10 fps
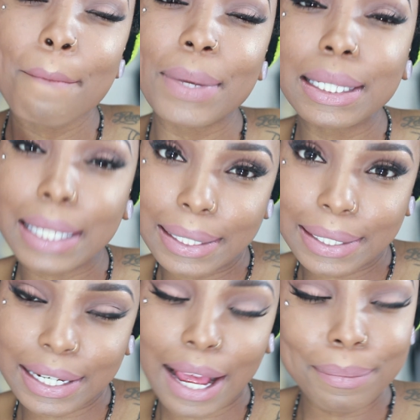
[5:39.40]
but
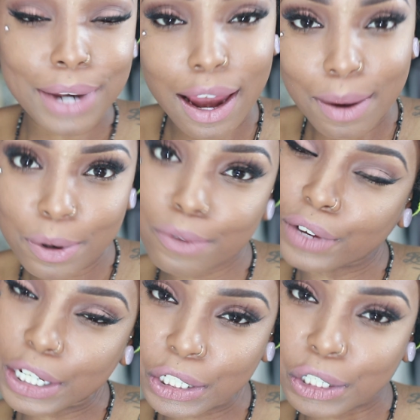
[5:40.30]
listen, I'm not a
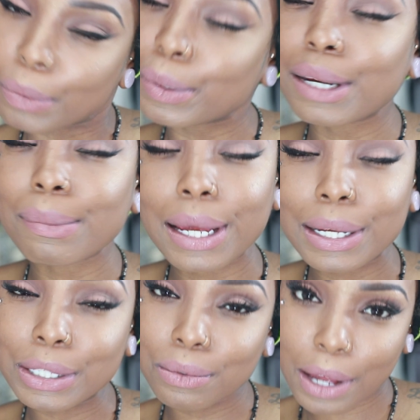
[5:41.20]
professional, but I might
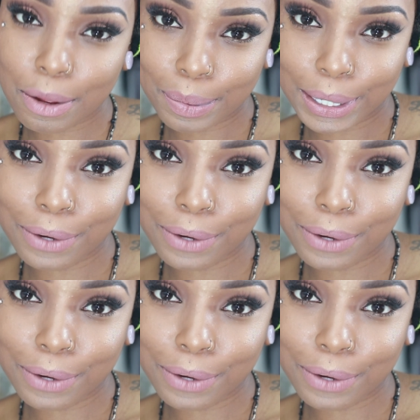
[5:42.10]
as well be,